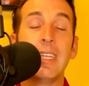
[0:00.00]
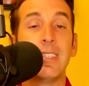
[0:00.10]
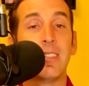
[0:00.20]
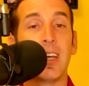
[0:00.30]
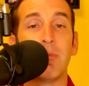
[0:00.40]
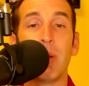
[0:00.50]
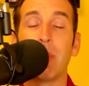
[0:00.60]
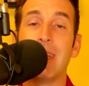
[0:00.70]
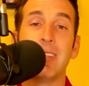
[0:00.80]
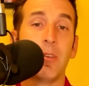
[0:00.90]
the suspect,
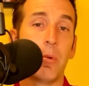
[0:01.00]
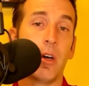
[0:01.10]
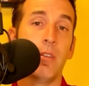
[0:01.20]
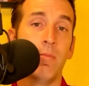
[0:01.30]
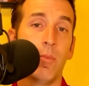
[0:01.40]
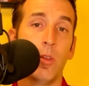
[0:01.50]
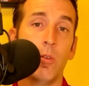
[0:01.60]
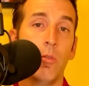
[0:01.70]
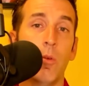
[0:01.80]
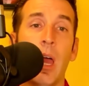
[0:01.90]
but is the one
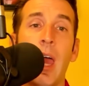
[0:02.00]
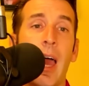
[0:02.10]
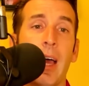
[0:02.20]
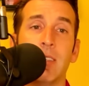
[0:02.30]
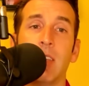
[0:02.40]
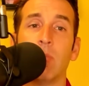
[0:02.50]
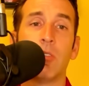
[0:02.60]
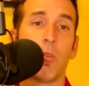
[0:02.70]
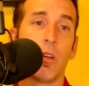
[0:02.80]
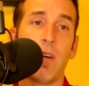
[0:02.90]
who had some
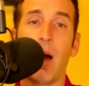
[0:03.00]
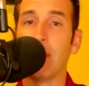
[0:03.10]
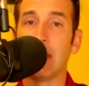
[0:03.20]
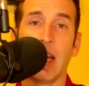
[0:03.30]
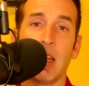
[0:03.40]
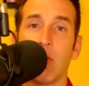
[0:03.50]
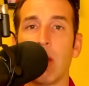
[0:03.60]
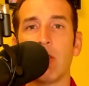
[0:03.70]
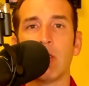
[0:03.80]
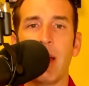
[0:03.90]
sort of homicide here,
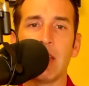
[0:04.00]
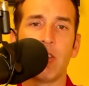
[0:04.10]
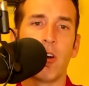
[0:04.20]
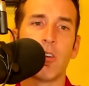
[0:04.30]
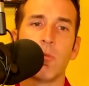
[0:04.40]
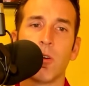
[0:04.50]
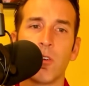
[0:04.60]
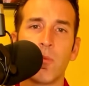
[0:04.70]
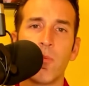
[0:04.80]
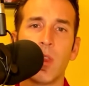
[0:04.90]
whether it was manslaughter or
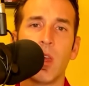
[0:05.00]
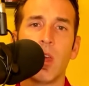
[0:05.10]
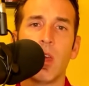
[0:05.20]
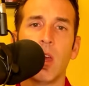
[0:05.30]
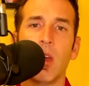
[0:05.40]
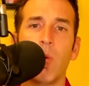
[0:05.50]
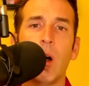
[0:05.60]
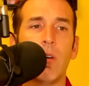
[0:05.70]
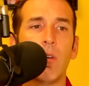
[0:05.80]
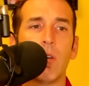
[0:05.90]
murder.
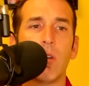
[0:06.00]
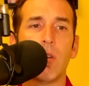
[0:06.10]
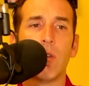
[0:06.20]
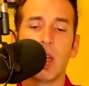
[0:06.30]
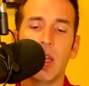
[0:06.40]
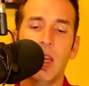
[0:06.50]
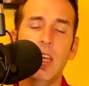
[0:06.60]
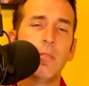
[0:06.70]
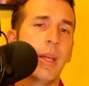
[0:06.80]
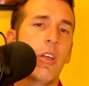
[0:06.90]
Well,
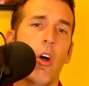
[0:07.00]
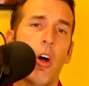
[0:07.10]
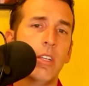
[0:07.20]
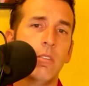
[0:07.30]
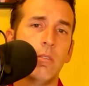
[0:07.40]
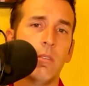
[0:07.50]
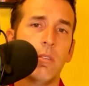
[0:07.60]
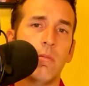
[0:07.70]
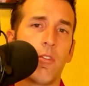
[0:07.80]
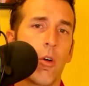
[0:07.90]
he's been gone
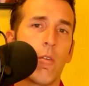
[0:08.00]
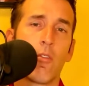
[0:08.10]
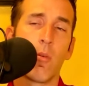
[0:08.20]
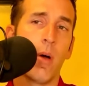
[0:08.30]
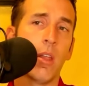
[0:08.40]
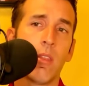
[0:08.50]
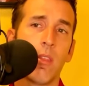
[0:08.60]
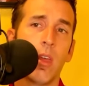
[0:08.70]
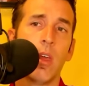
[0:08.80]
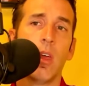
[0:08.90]
for over a month.
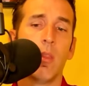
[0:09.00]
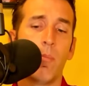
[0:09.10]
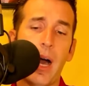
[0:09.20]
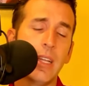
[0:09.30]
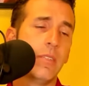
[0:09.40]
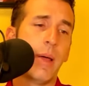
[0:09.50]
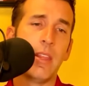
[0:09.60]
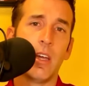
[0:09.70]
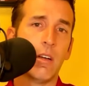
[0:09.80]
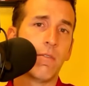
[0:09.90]
The body's
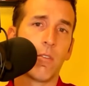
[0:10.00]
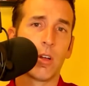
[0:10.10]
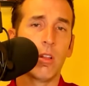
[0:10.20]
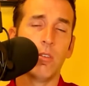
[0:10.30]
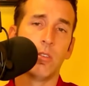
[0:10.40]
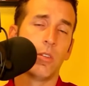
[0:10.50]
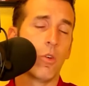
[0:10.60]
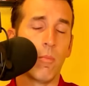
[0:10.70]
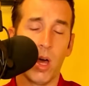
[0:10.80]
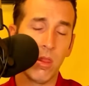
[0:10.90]
been there for close to
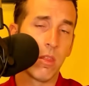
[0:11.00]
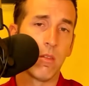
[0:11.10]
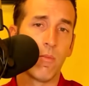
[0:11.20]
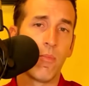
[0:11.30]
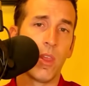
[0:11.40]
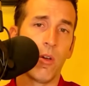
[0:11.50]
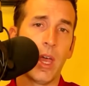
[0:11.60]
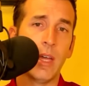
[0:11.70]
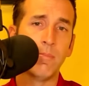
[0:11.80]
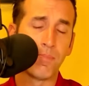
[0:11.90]
a month. Okay?